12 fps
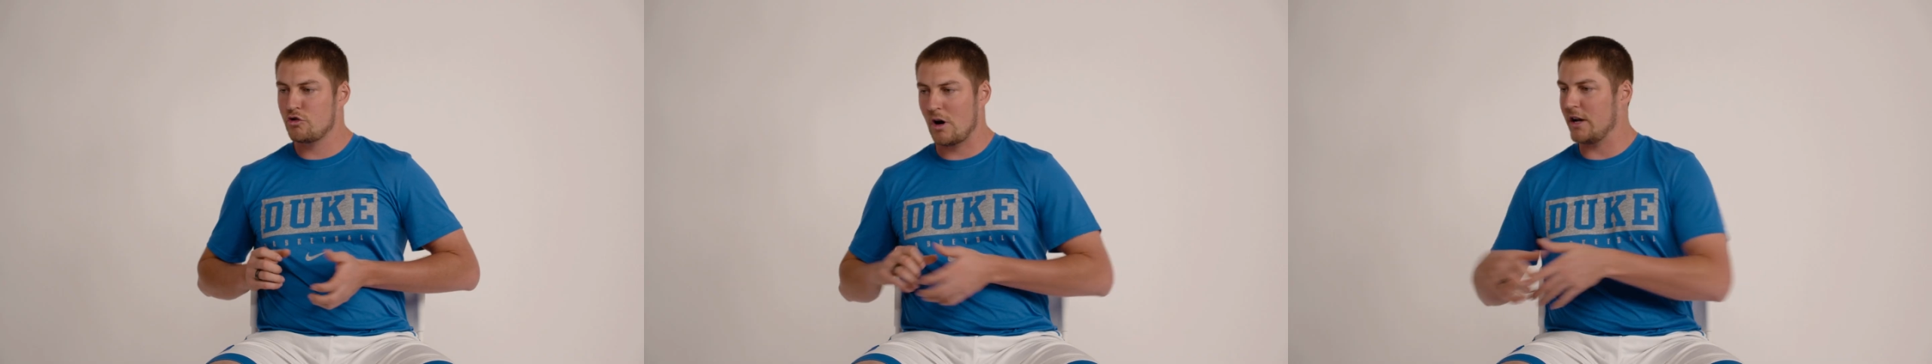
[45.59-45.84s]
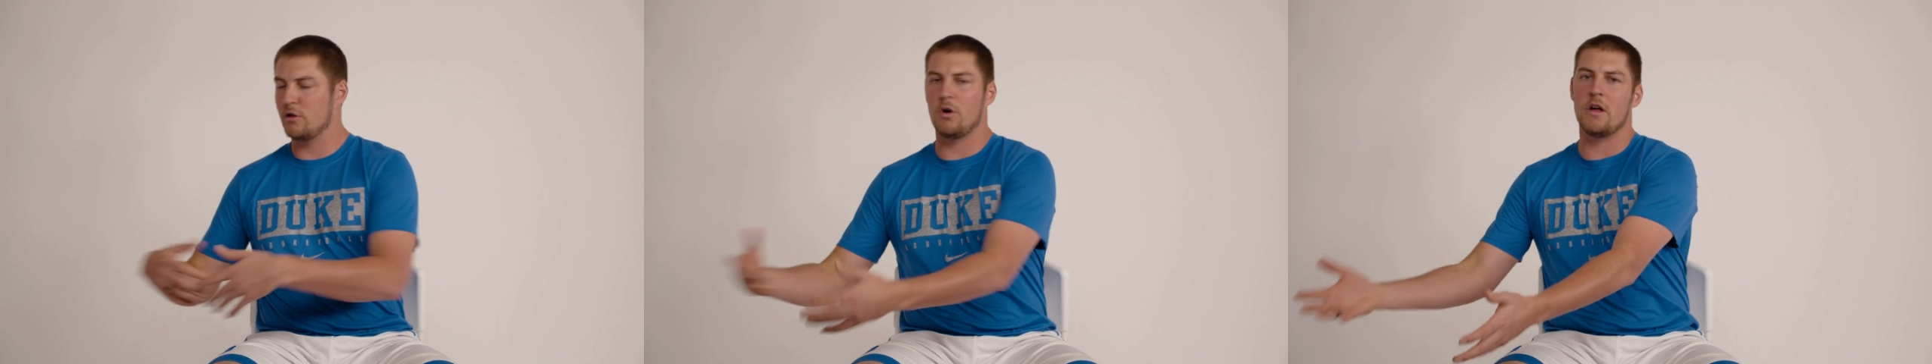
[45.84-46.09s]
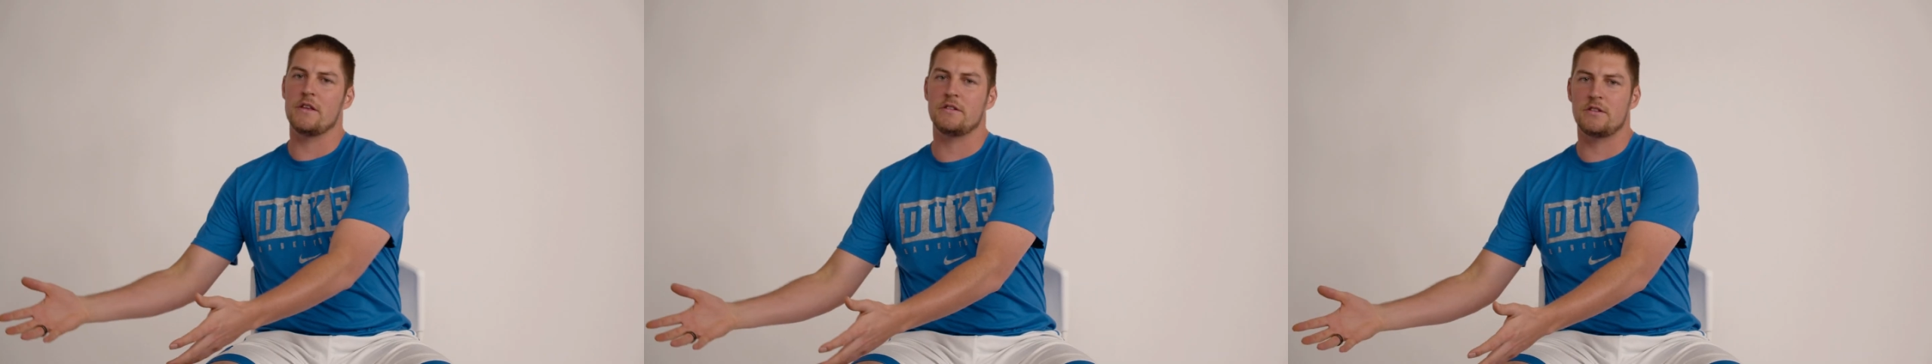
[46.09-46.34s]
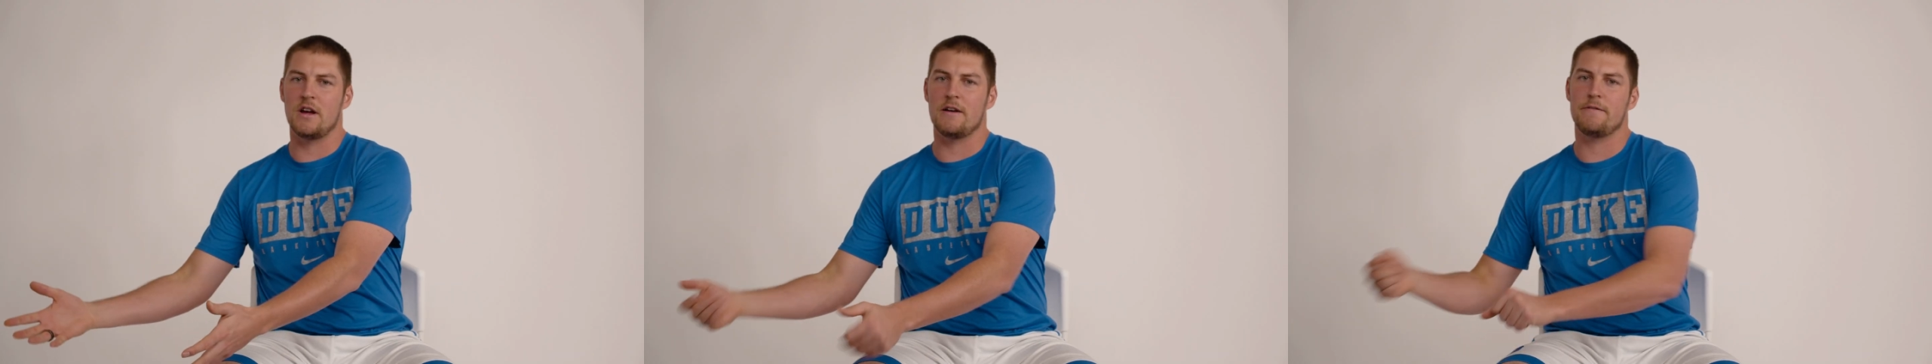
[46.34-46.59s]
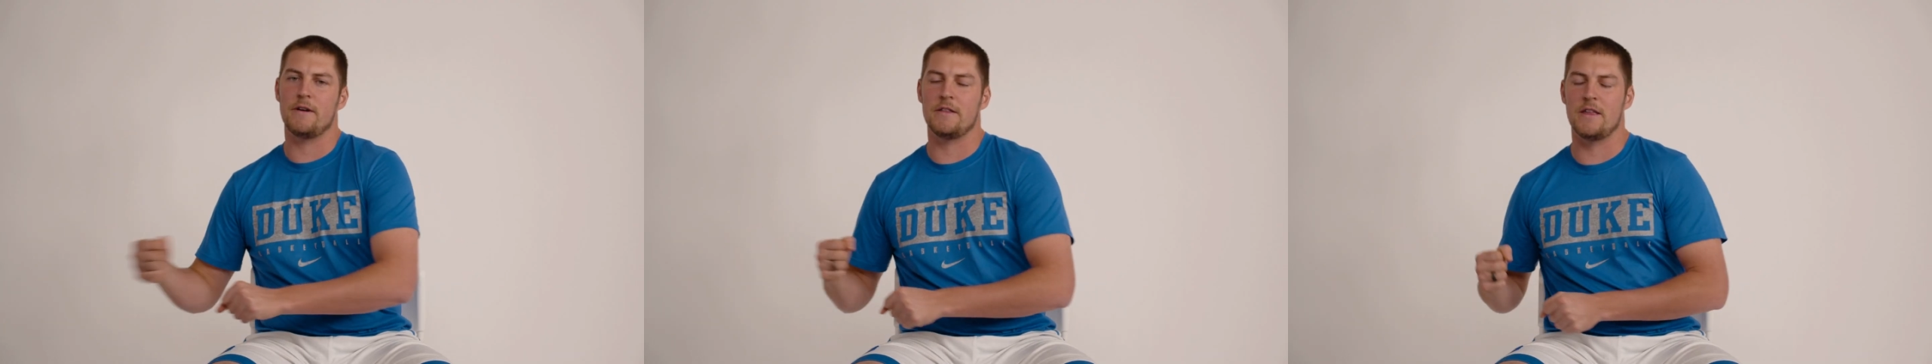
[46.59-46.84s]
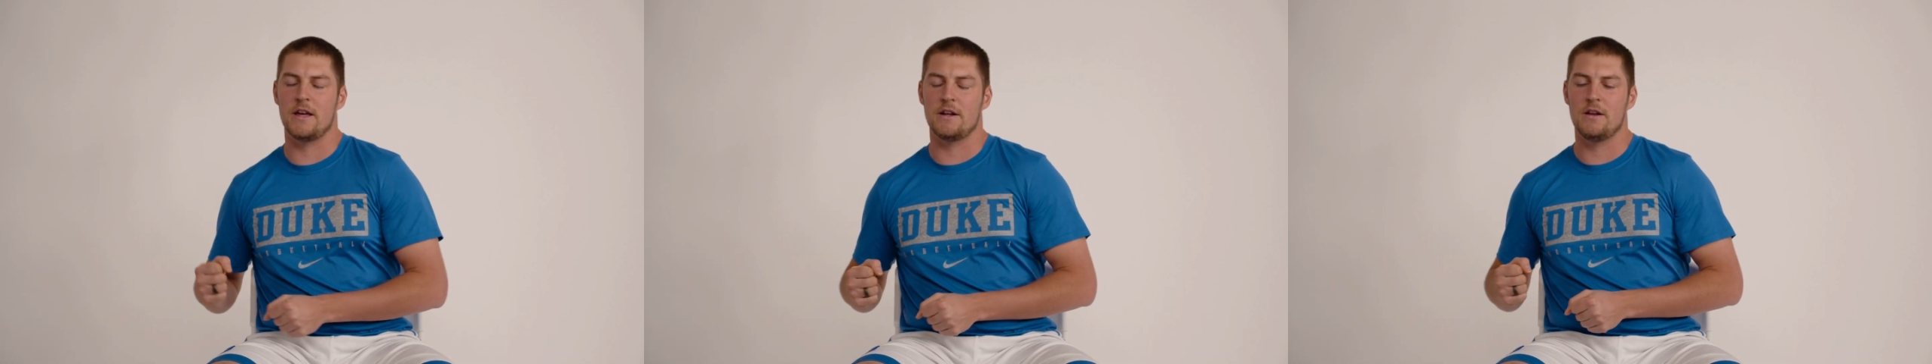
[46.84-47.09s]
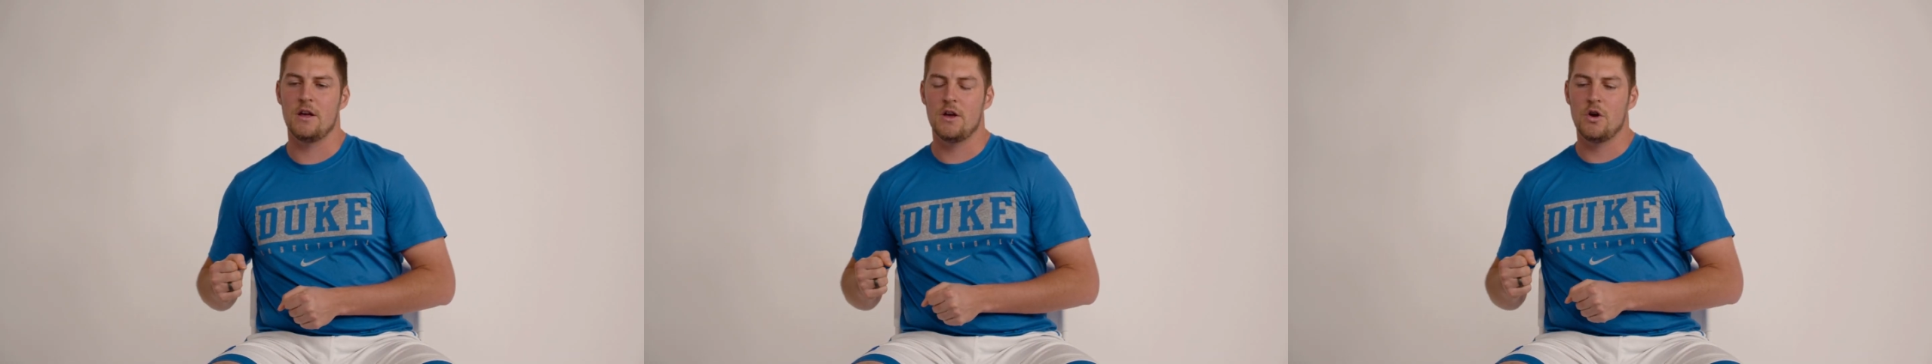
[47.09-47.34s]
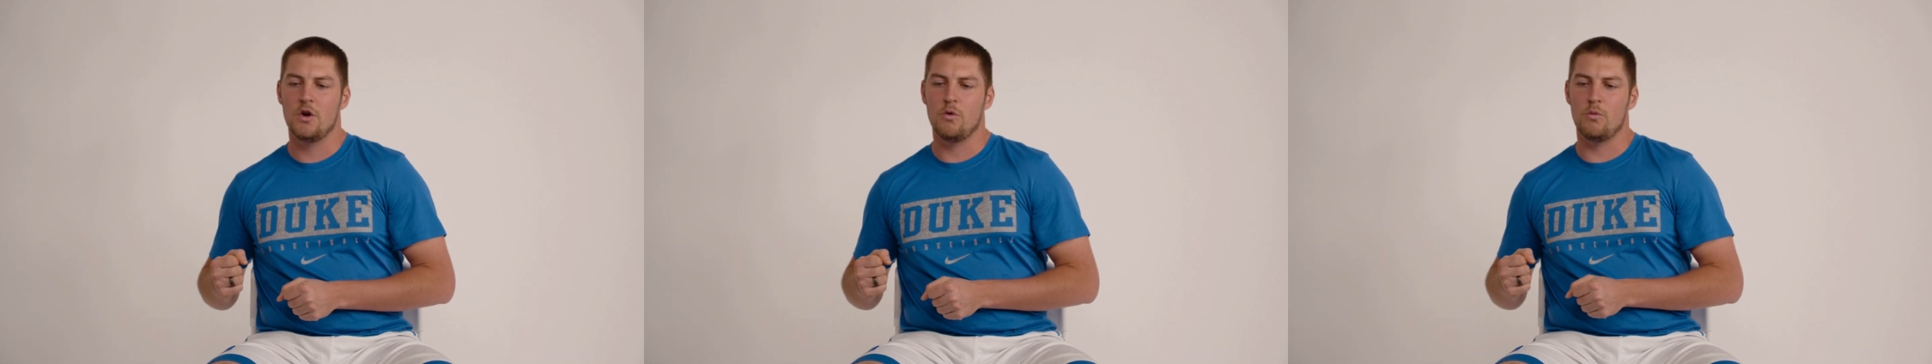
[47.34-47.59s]
try to do all this stuff. And then
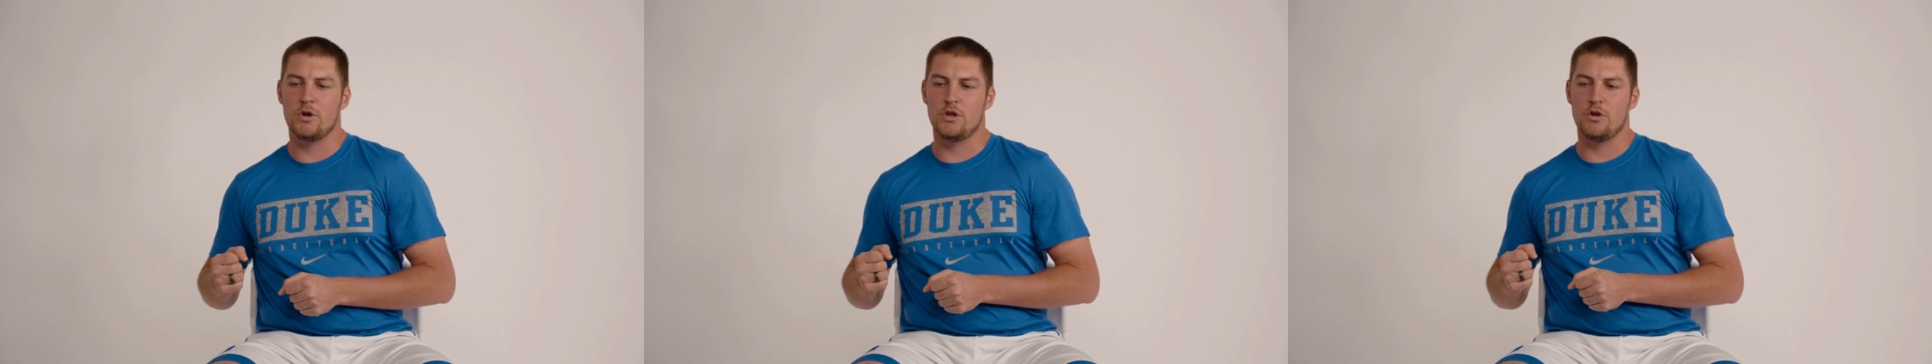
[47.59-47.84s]
when